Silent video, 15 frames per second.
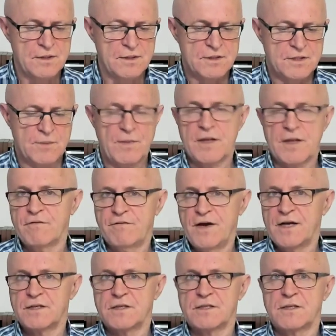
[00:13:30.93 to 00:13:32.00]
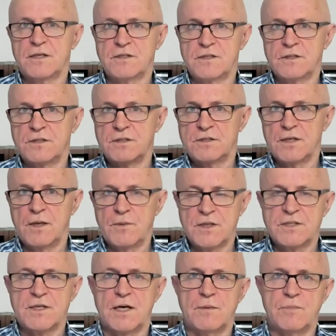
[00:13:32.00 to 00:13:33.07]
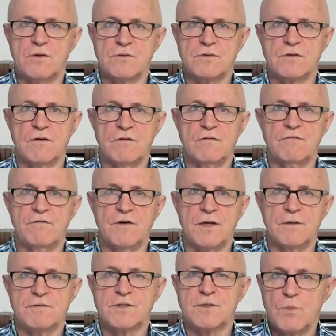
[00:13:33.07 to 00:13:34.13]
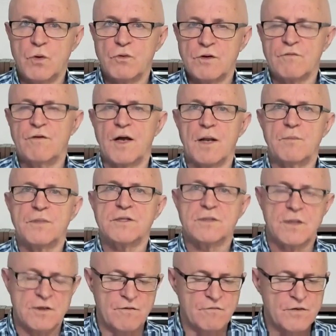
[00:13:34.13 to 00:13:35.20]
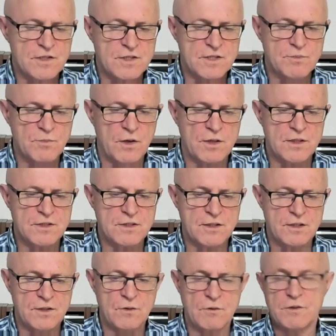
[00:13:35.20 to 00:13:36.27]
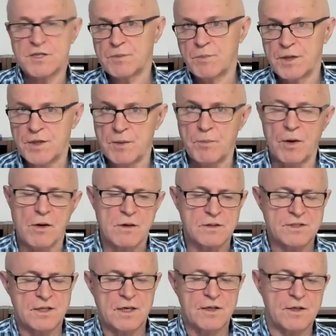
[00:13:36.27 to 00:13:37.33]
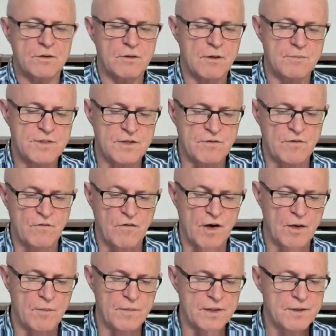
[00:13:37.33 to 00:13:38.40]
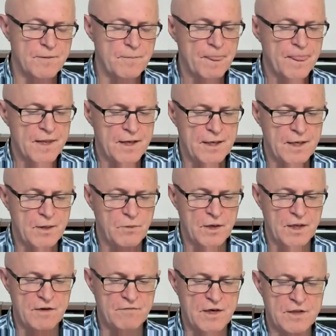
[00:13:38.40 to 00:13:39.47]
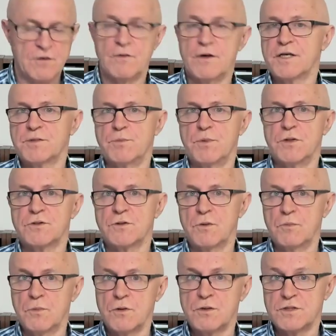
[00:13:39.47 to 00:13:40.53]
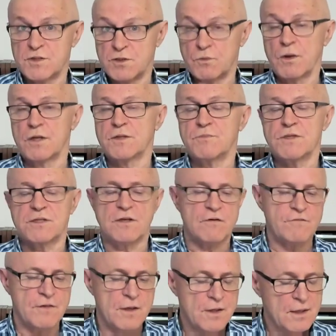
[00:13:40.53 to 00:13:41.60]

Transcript: some other factors such as examples of small developments that investors might consider doing, splitter blocks, other types of development. We'll have other experts on boards as well as myself